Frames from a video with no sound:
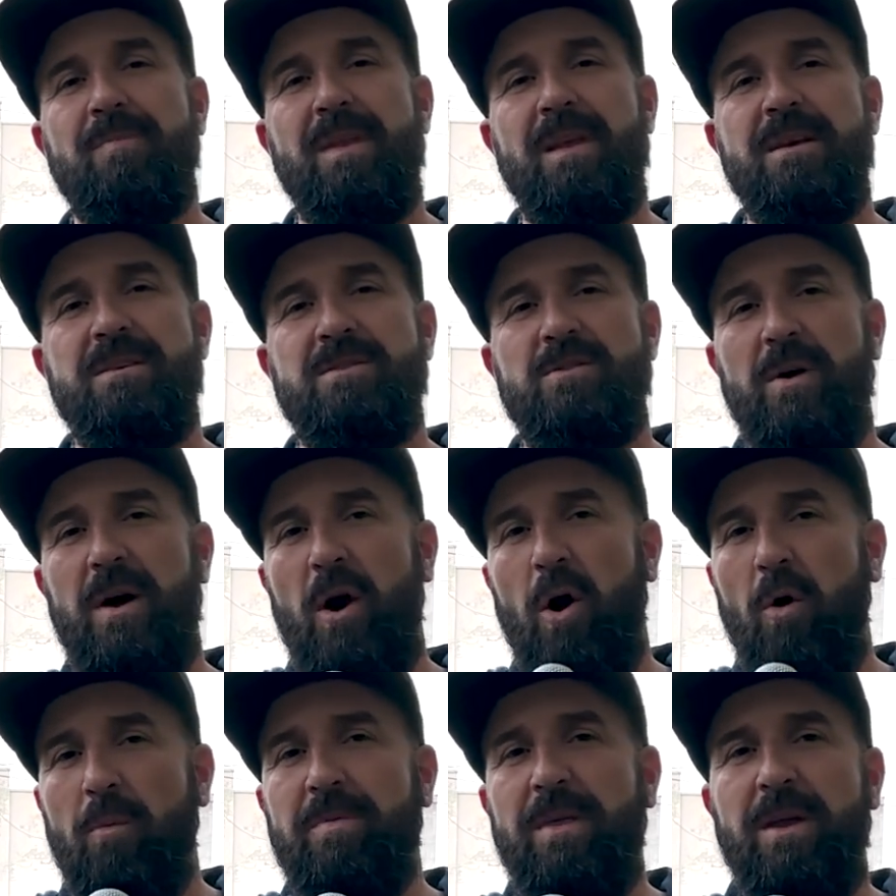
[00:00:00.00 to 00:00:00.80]
So I
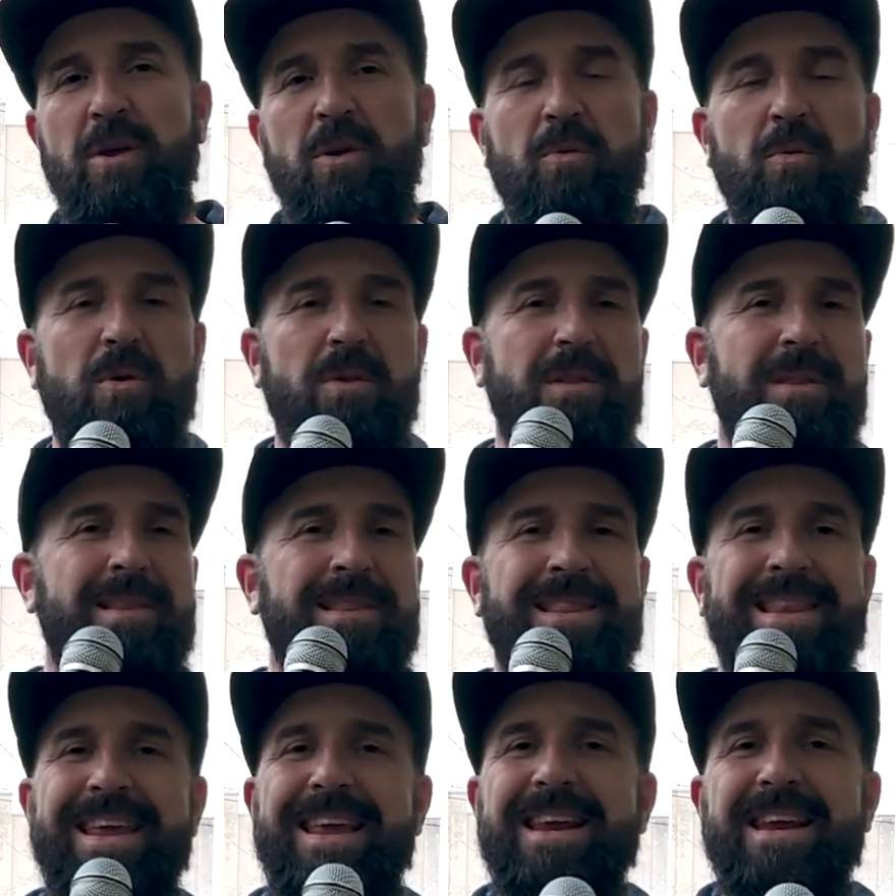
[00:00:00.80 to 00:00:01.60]
hope that you will
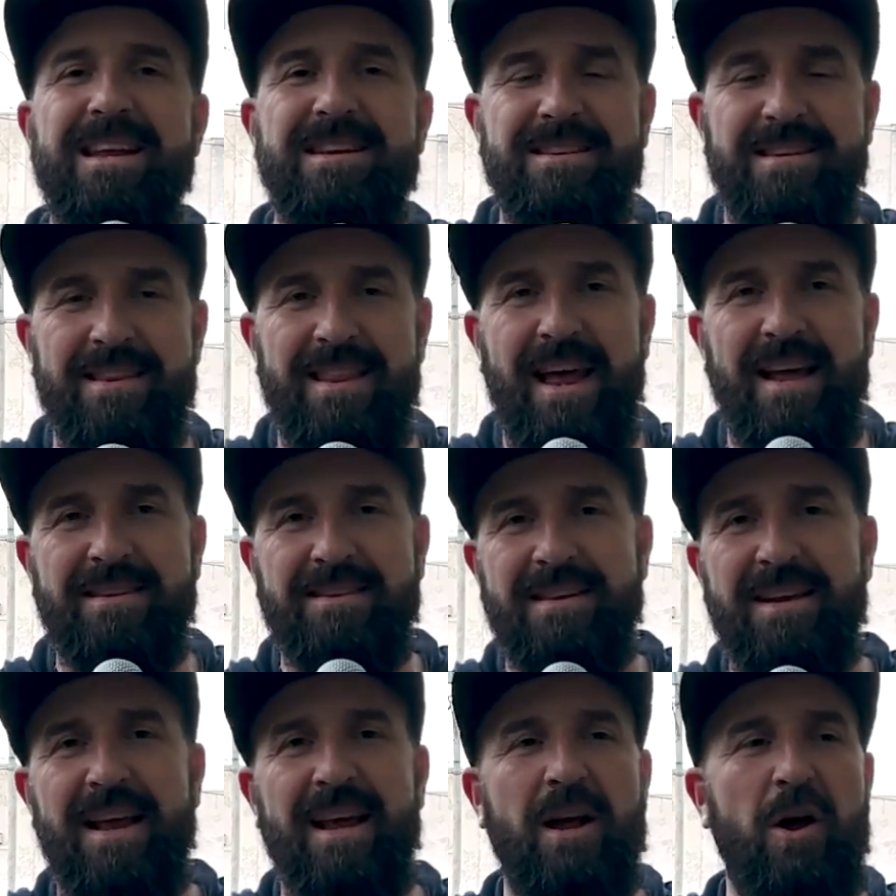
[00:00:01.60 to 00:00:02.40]
lean into that
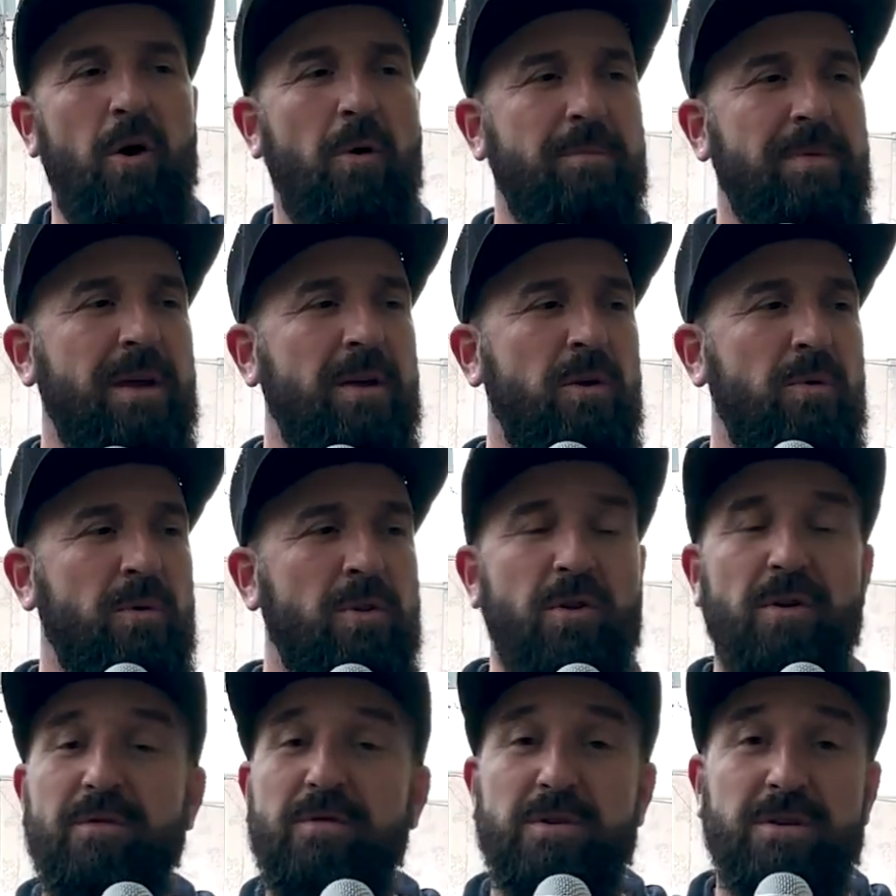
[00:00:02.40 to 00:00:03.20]
today. I hope that you will
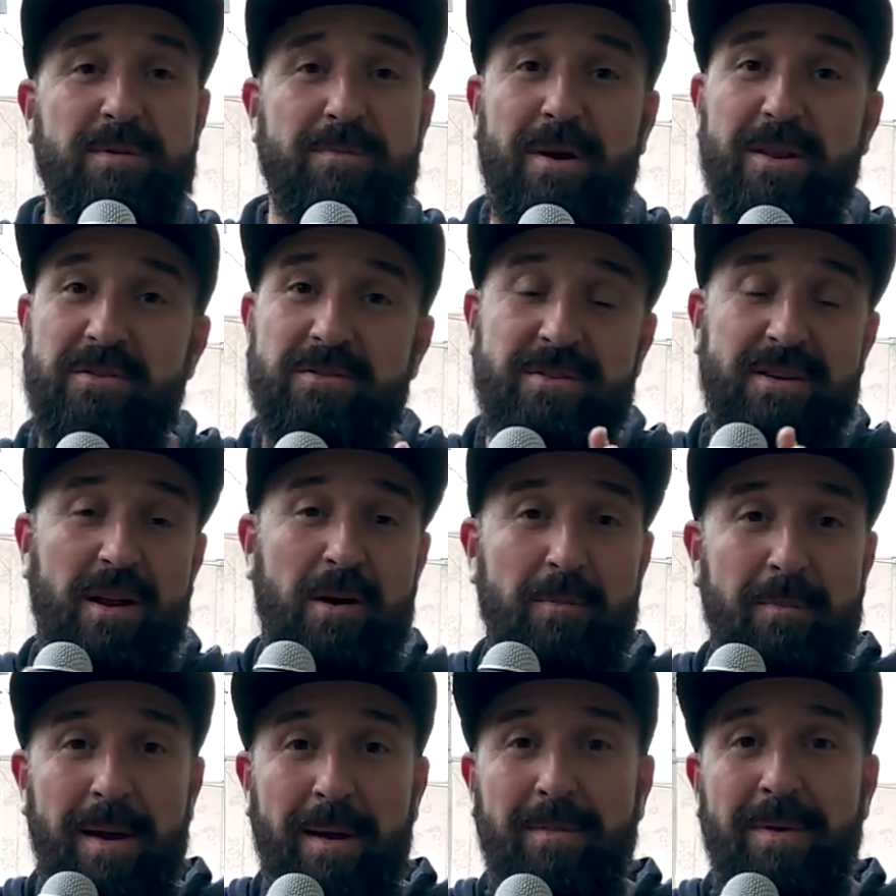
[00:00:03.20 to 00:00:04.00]
look for some others that
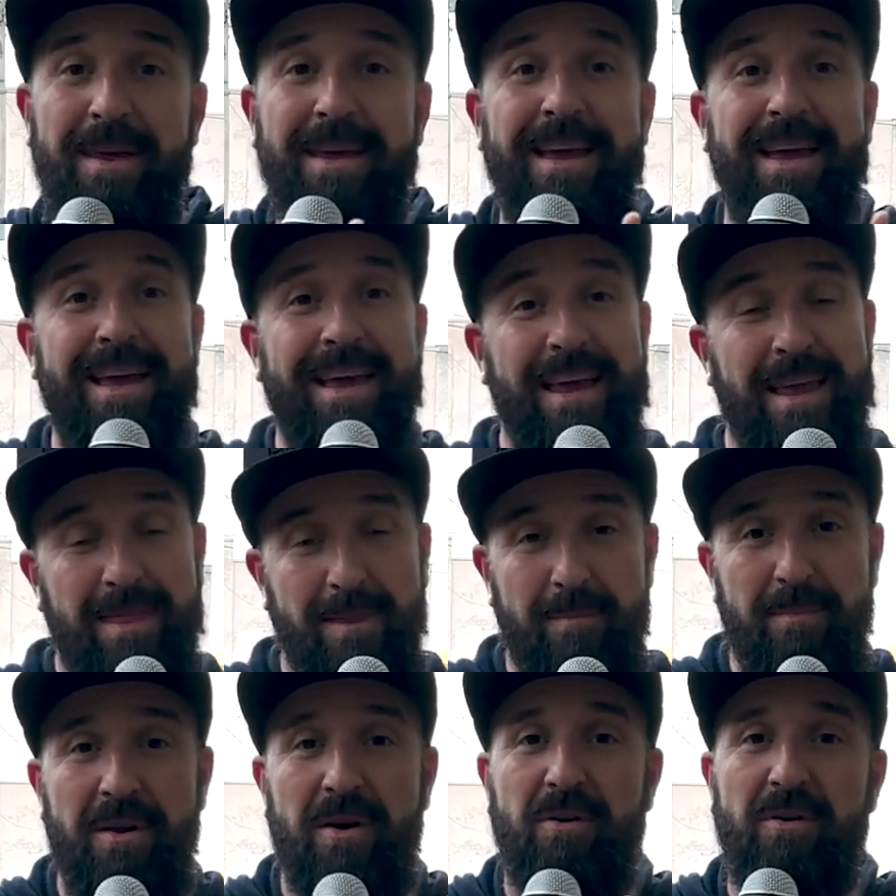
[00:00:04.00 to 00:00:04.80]
are maybe in
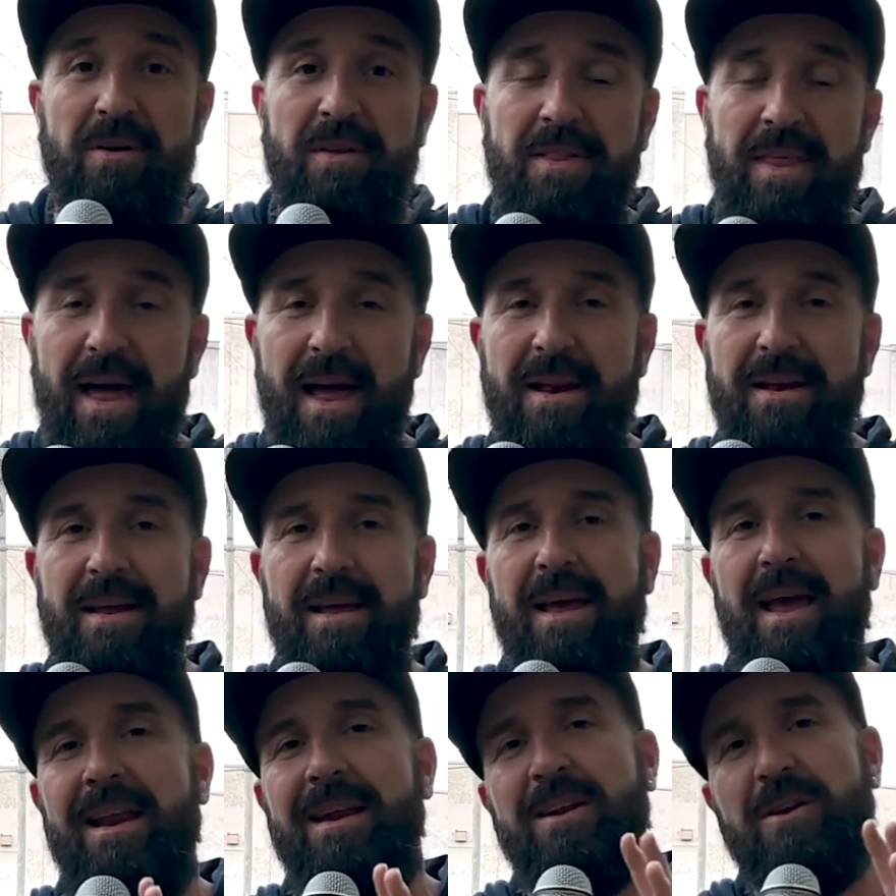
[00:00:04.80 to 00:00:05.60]
the middle of that
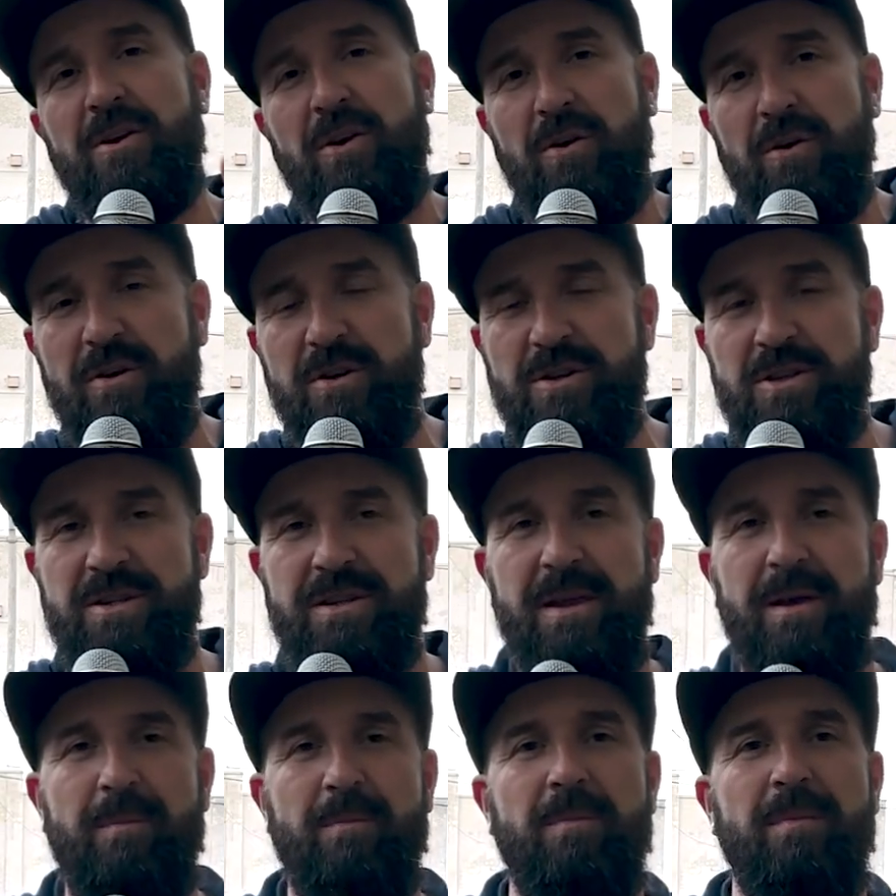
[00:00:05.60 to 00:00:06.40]
and encourage
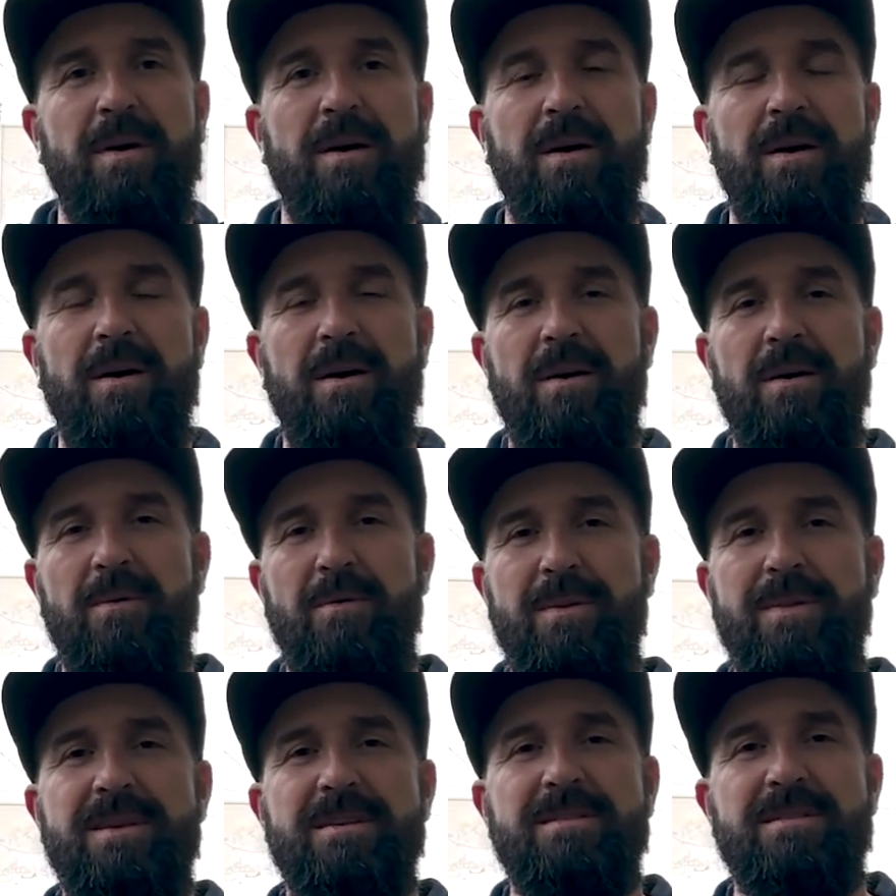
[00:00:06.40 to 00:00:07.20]
them
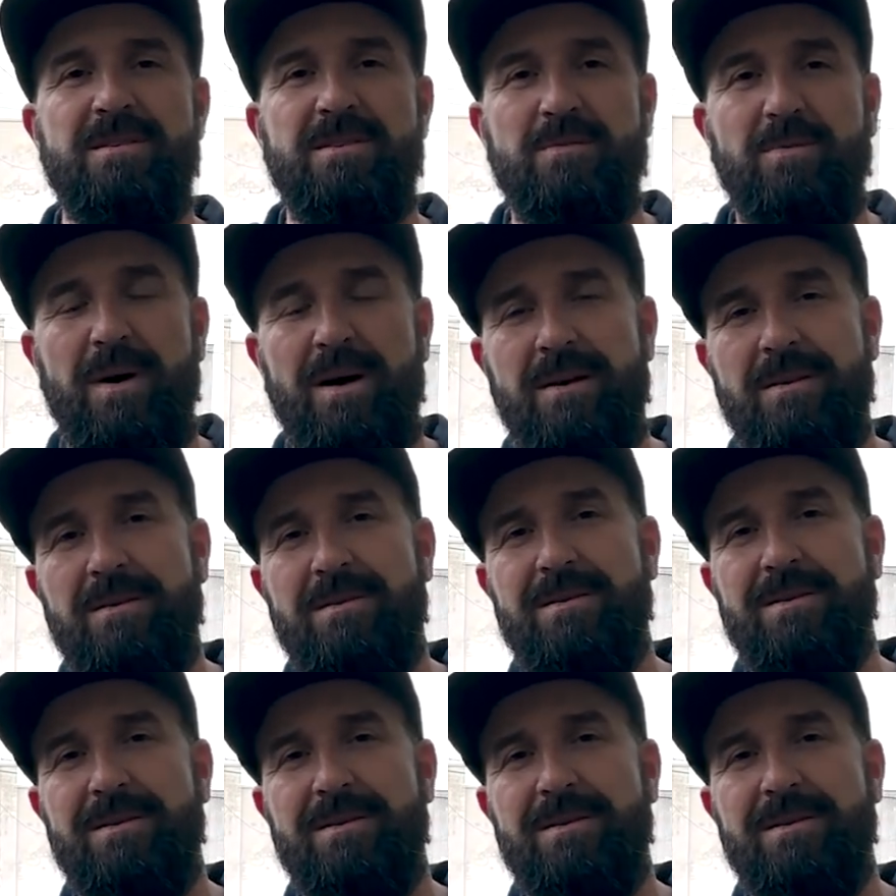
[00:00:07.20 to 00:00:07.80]
with this as well.